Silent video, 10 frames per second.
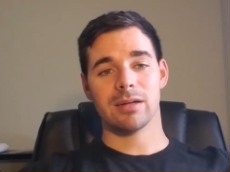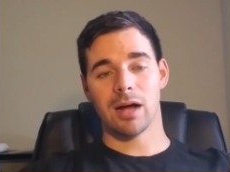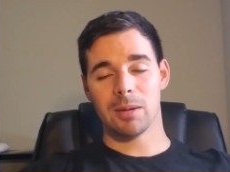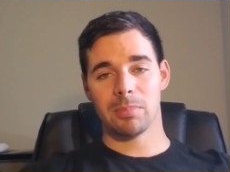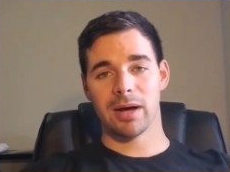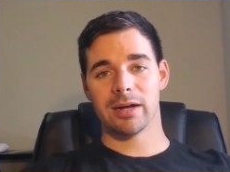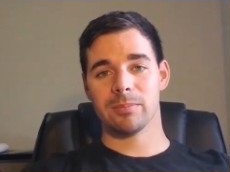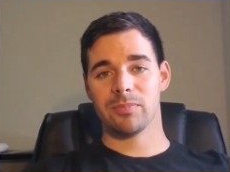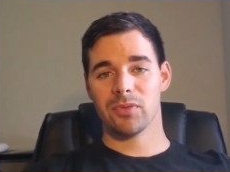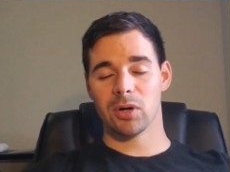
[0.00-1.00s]
top,
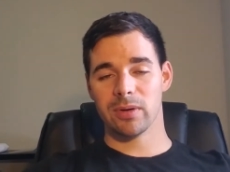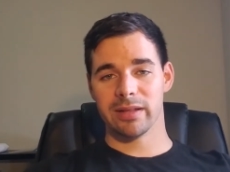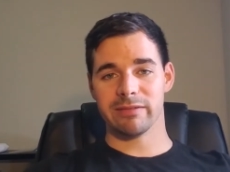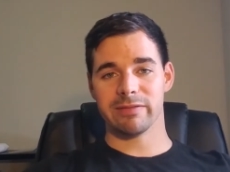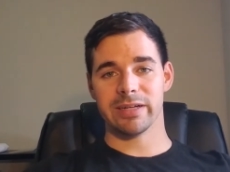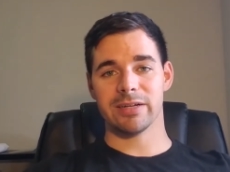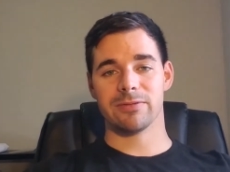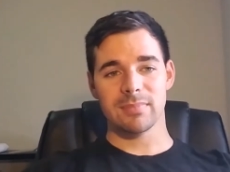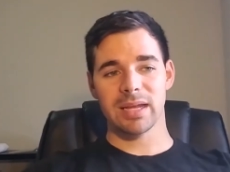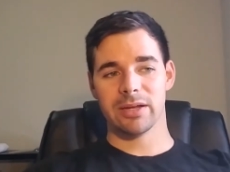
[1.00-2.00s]
bottom, throw it on the lift,